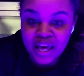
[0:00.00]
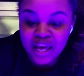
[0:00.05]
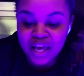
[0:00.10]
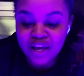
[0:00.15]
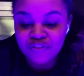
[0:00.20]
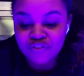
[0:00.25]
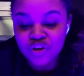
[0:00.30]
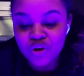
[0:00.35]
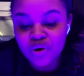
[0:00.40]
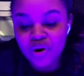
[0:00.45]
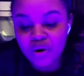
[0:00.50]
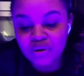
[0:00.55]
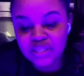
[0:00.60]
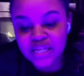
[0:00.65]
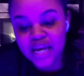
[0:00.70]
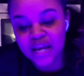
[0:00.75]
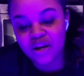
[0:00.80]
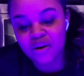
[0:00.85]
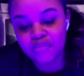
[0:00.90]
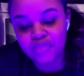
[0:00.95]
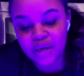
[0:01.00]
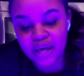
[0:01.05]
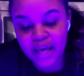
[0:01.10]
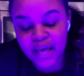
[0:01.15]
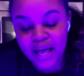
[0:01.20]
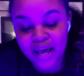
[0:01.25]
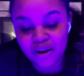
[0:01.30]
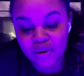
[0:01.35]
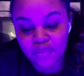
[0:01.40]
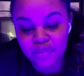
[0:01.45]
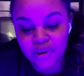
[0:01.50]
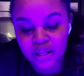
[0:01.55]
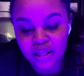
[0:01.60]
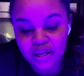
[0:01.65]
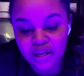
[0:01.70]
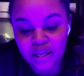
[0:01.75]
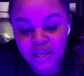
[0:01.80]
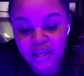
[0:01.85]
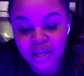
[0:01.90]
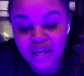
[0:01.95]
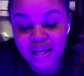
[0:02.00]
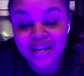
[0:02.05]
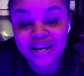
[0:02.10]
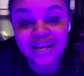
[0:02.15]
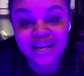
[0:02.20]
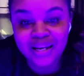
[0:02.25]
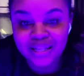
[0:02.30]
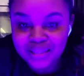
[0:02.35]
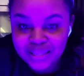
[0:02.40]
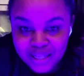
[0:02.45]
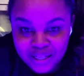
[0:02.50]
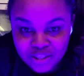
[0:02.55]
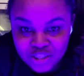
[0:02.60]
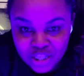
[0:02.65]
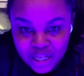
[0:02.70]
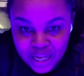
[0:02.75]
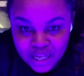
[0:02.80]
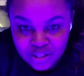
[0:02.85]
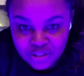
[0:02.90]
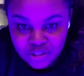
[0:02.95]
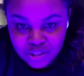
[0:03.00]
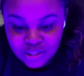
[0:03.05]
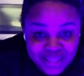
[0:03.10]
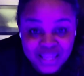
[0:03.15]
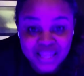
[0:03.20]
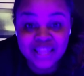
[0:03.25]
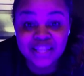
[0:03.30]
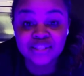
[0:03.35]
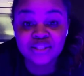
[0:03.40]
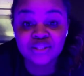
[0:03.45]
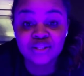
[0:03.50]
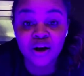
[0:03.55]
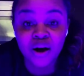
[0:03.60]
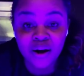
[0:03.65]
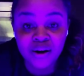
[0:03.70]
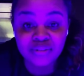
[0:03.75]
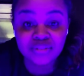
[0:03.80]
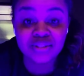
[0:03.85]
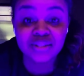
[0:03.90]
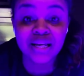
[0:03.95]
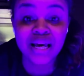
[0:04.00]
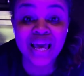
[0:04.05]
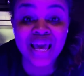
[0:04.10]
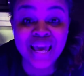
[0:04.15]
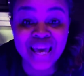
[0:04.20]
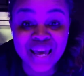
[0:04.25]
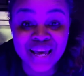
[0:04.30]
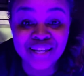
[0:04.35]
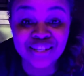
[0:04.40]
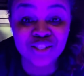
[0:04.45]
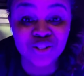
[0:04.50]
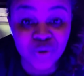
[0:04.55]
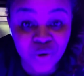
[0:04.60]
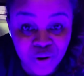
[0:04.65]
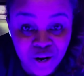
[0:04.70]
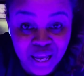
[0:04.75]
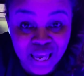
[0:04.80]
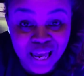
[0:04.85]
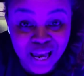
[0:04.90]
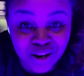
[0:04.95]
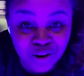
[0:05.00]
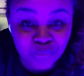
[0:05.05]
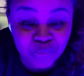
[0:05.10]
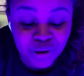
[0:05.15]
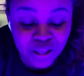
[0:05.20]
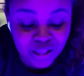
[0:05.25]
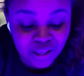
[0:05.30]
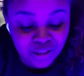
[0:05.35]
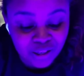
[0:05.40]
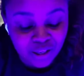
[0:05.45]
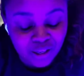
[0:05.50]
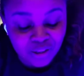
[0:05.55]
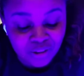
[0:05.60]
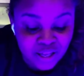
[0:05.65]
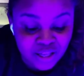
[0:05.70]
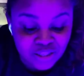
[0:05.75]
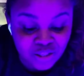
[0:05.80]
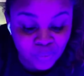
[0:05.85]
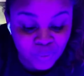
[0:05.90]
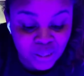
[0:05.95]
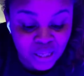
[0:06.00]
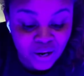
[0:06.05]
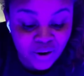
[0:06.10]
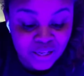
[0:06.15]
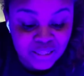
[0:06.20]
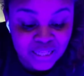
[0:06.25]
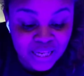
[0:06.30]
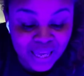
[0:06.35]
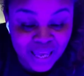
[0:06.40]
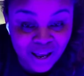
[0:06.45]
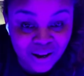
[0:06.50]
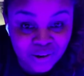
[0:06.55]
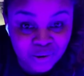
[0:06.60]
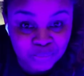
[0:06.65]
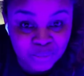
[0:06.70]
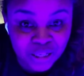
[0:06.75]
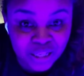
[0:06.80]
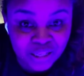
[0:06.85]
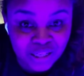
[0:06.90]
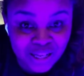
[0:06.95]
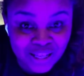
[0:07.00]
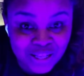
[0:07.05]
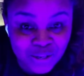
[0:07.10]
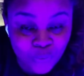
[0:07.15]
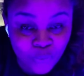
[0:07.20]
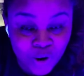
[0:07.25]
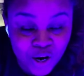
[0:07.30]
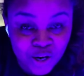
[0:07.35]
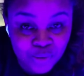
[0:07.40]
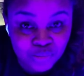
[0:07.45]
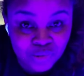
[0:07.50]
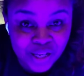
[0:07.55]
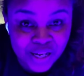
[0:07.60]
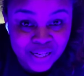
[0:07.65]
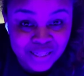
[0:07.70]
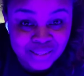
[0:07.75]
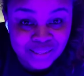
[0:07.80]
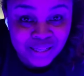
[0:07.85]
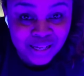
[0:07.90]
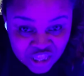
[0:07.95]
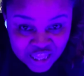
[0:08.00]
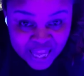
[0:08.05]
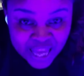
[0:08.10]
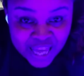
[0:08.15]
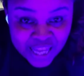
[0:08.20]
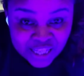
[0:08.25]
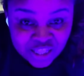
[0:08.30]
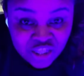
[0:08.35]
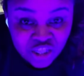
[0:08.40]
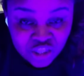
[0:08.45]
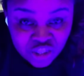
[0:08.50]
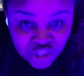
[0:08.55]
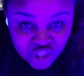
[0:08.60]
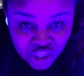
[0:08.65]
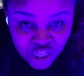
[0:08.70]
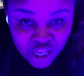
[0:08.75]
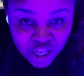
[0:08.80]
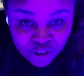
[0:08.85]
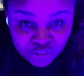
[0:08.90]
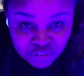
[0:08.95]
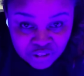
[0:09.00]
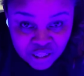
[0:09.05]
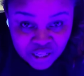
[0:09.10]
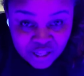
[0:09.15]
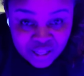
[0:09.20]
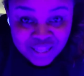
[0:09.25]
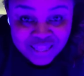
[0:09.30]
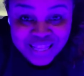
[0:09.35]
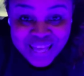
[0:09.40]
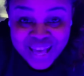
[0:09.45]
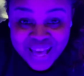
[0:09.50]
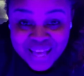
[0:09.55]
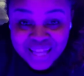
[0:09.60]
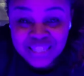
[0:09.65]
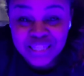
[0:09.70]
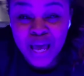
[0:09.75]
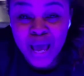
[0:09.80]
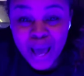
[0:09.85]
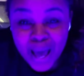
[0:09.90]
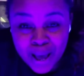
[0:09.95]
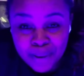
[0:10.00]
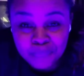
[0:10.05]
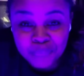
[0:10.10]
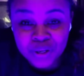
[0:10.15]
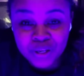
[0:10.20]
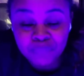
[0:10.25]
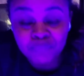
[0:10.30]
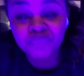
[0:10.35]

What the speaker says: If you don't take accountability, nothing changes. The salt is your accountability. So when there is accountability in the workplace, things shift, things happen.